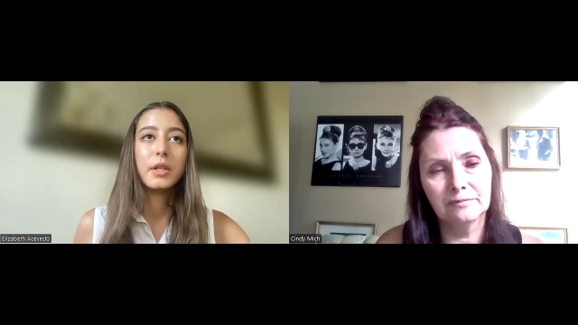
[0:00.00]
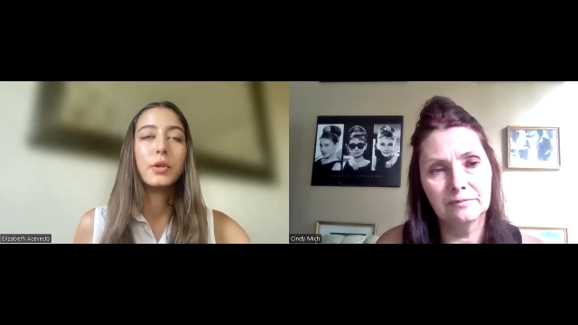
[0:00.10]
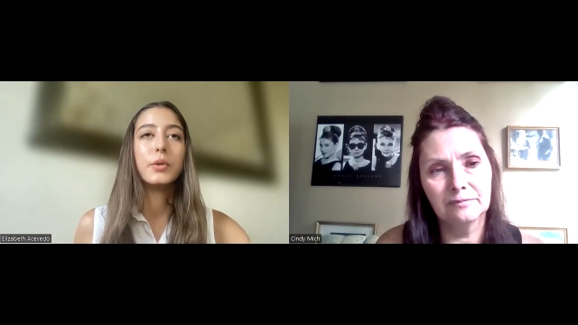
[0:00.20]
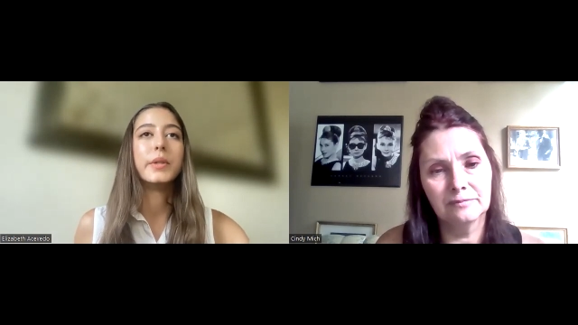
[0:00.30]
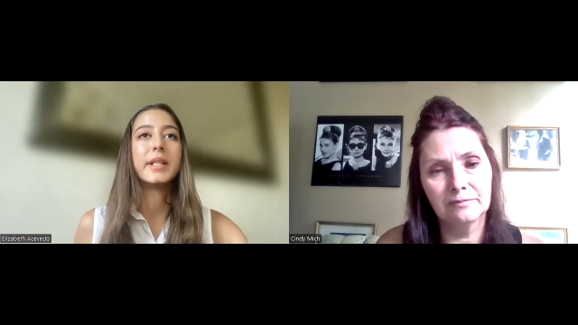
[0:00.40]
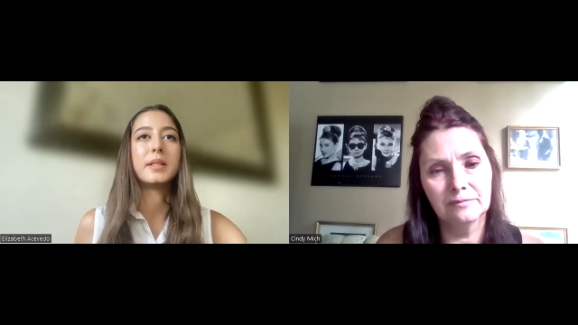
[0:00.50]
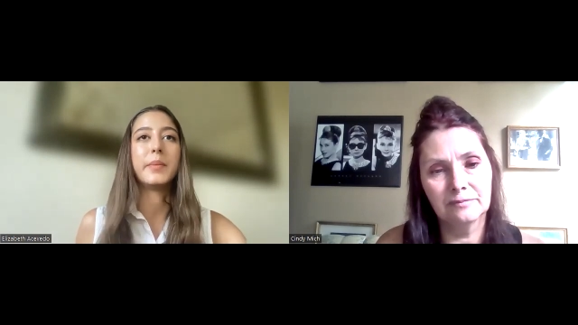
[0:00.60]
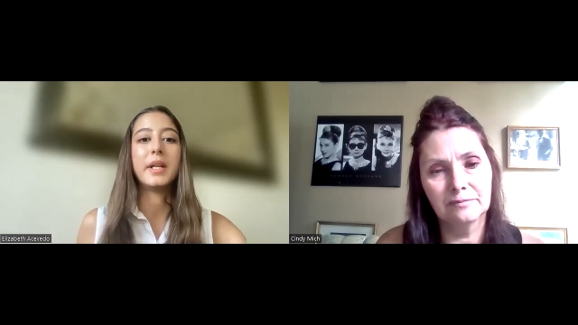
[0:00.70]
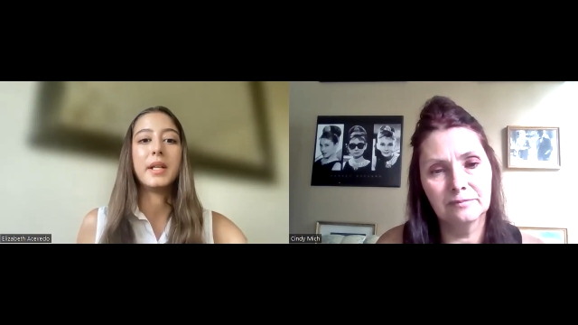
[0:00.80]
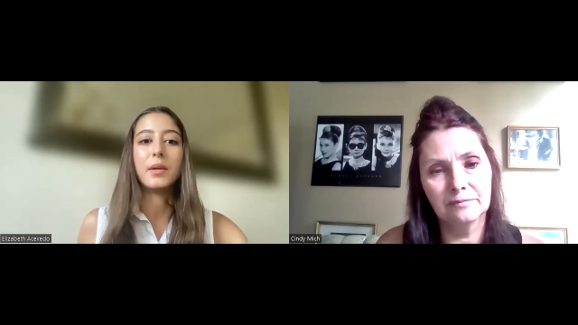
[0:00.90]
Speaker 1: who has
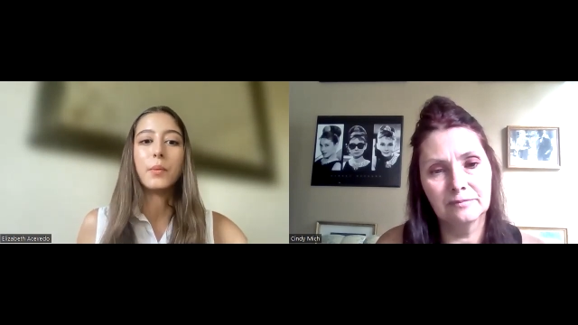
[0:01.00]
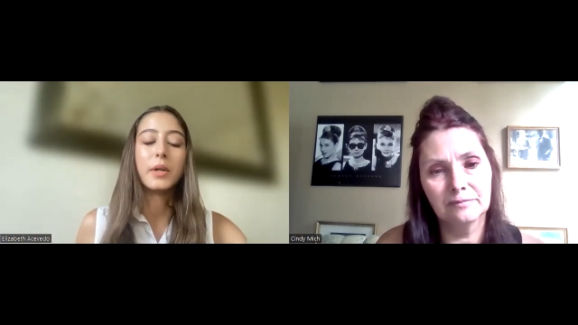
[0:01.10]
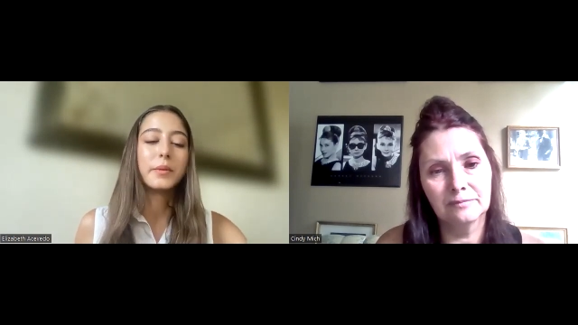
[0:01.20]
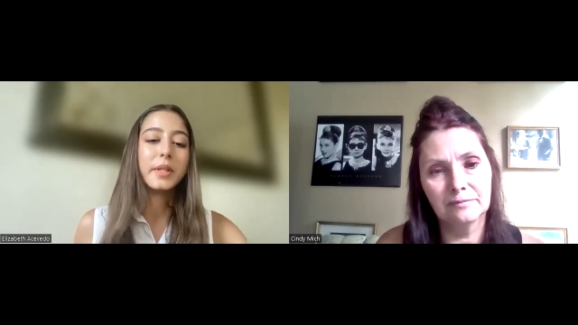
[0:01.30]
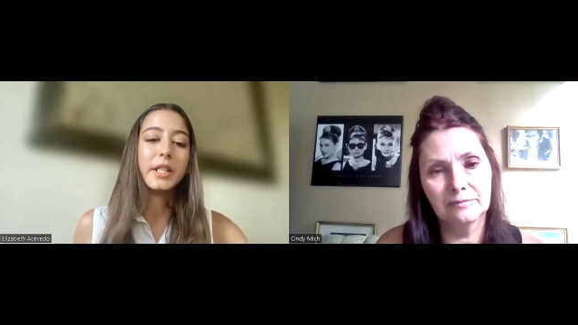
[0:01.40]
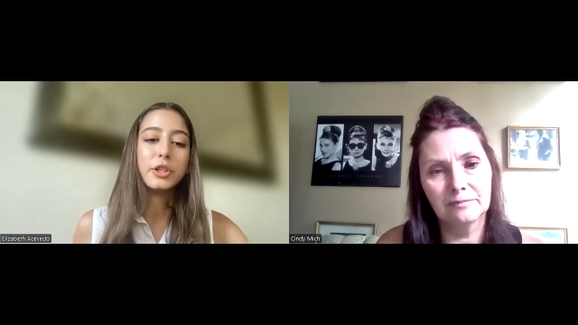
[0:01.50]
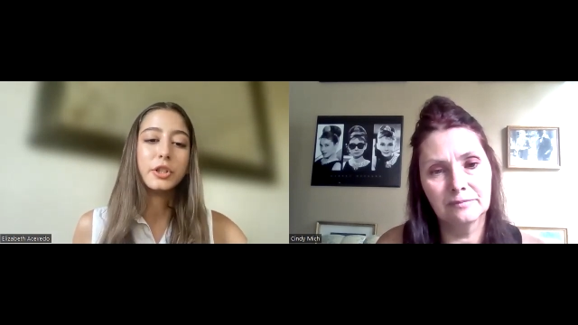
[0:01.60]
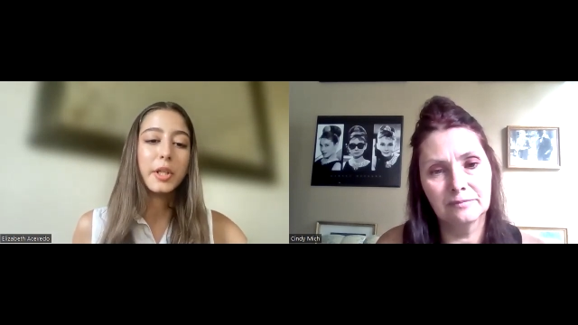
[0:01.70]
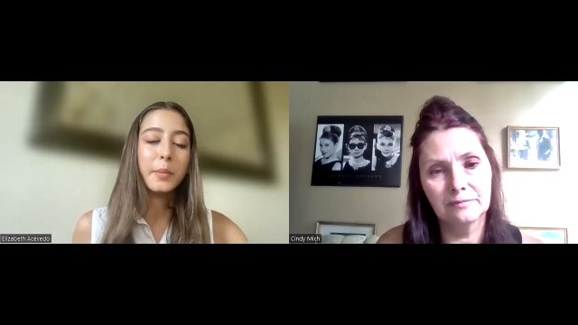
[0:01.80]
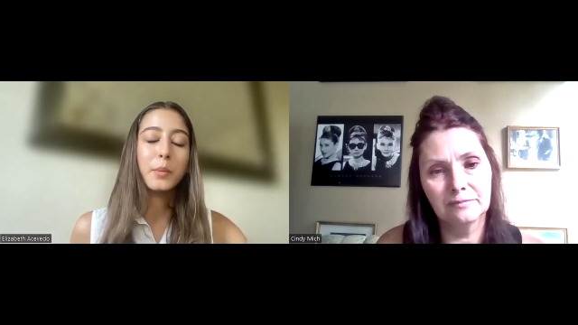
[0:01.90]
been in one
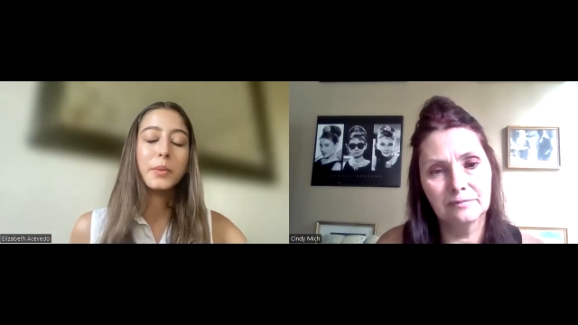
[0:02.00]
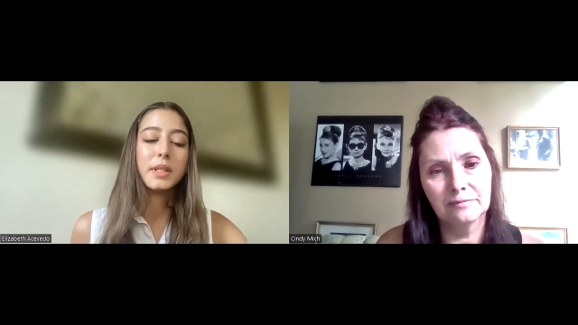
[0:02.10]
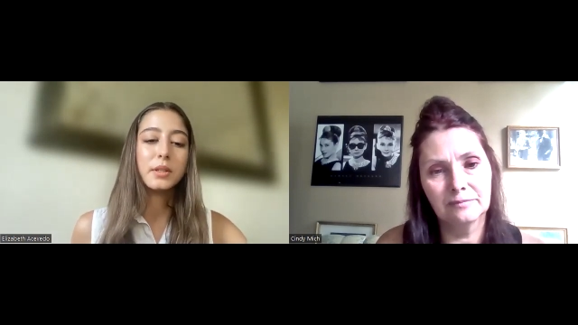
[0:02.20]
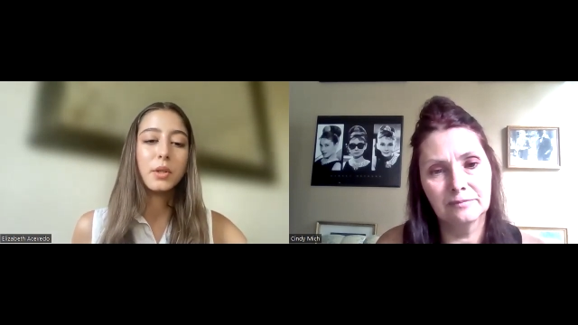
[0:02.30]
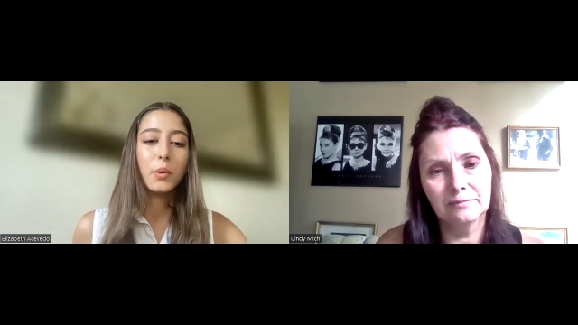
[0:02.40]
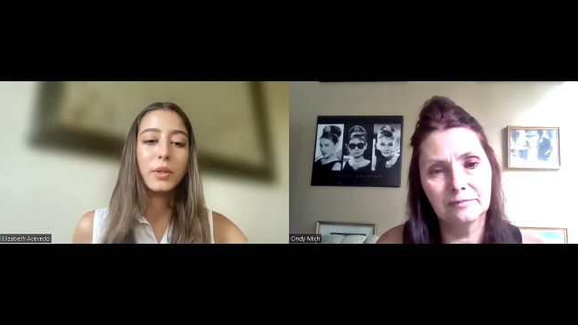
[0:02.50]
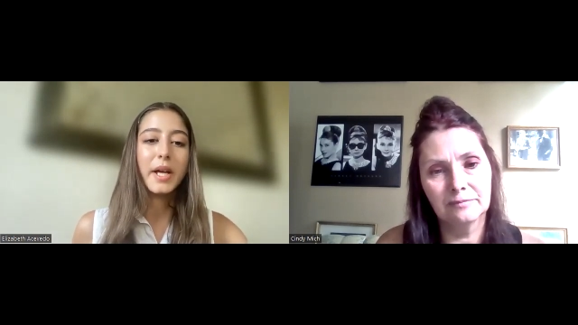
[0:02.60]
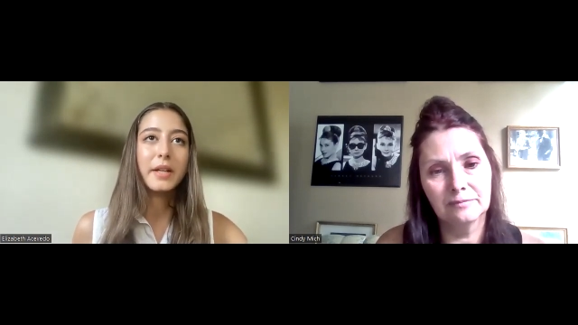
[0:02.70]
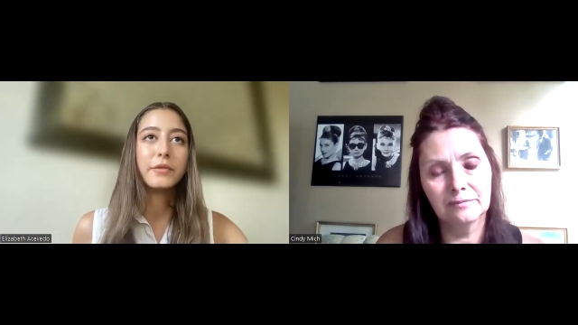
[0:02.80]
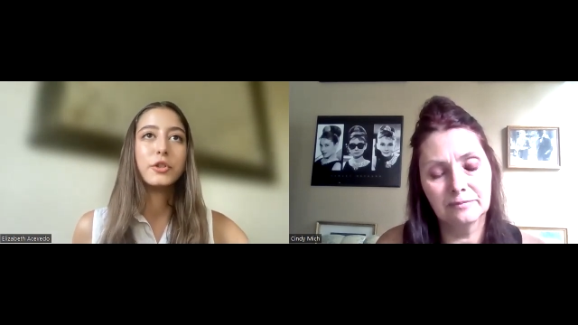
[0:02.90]
relationship almost his whole
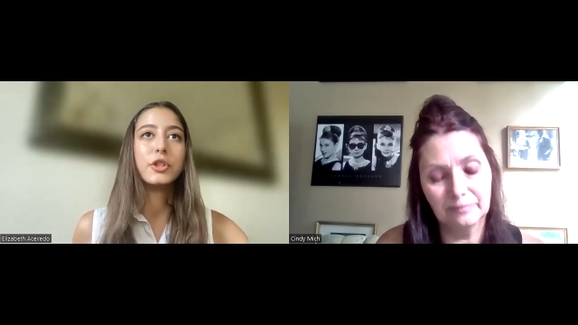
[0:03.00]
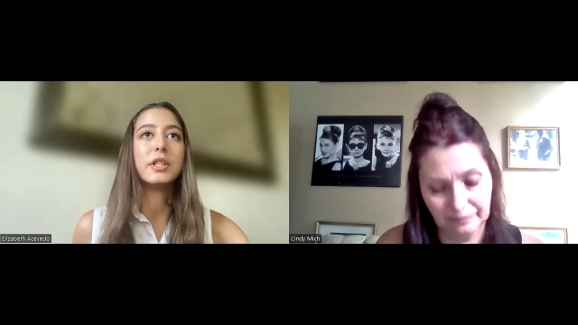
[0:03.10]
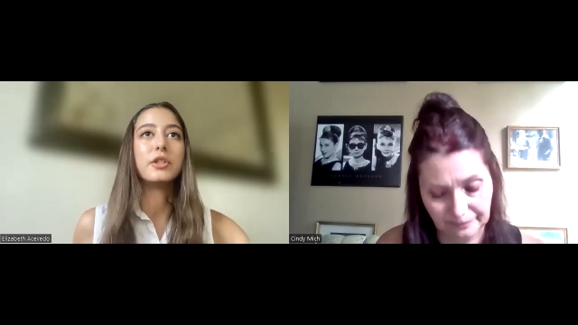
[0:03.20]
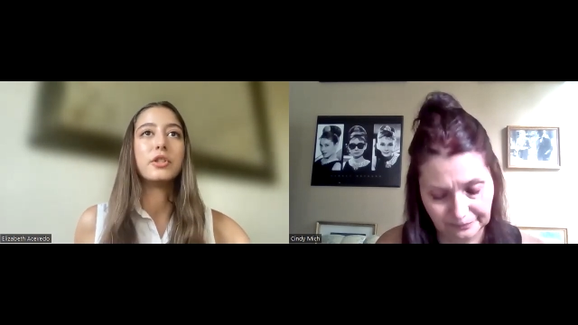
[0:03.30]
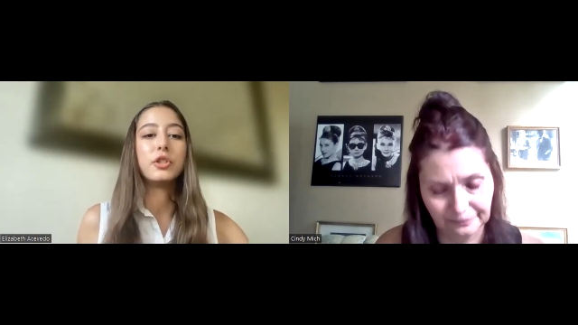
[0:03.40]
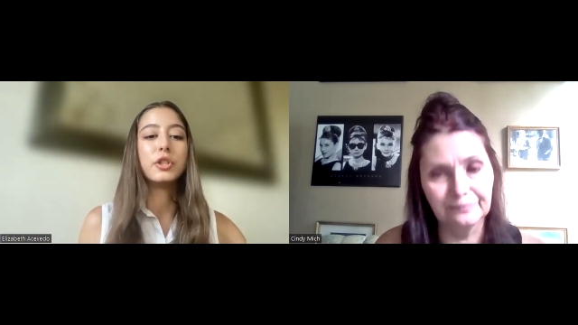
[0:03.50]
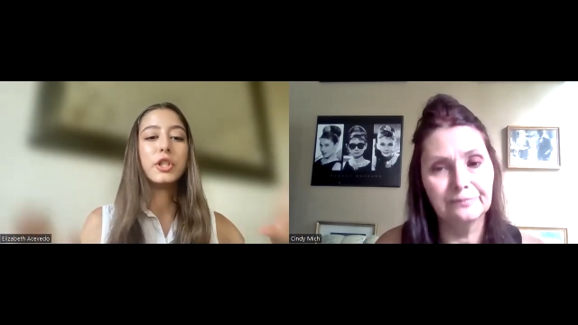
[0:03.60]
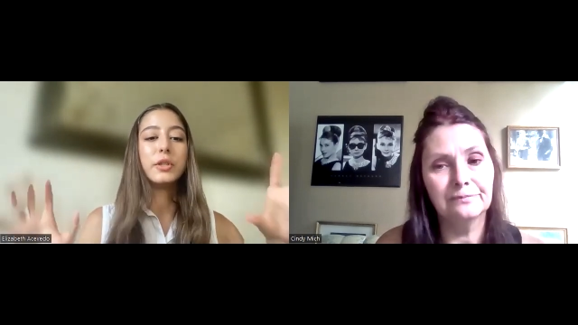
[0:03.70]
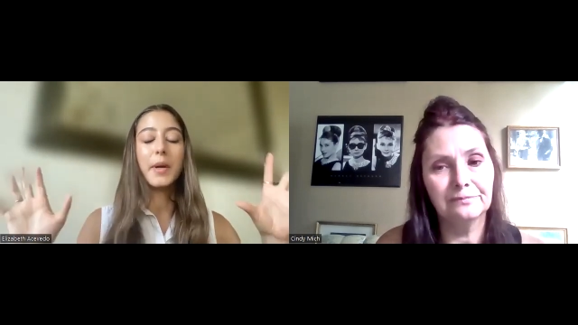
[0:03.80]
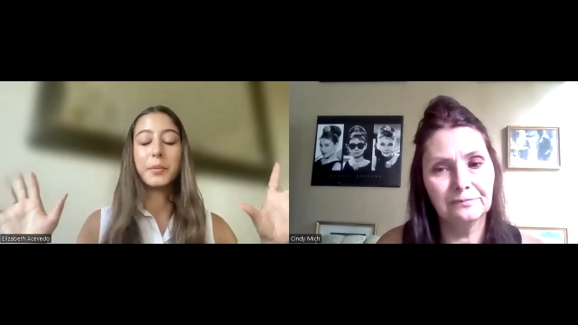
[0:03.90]
life she's she mm-hmm.